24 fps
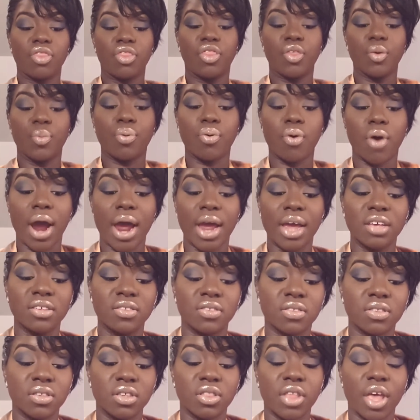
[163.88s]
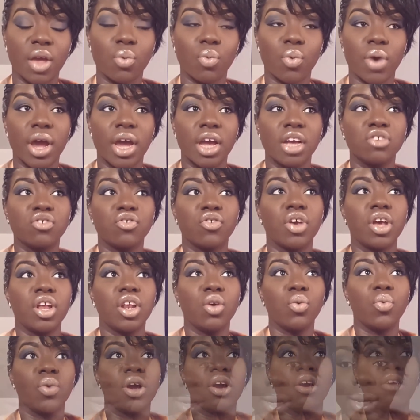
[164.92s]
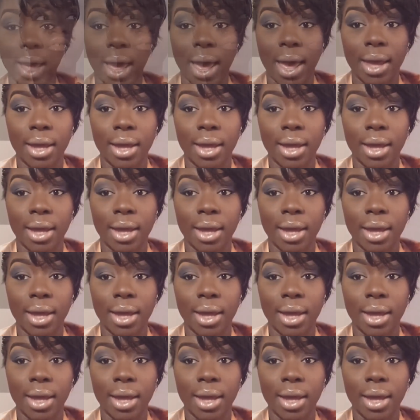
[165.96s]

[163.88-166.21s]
the price they range anywhere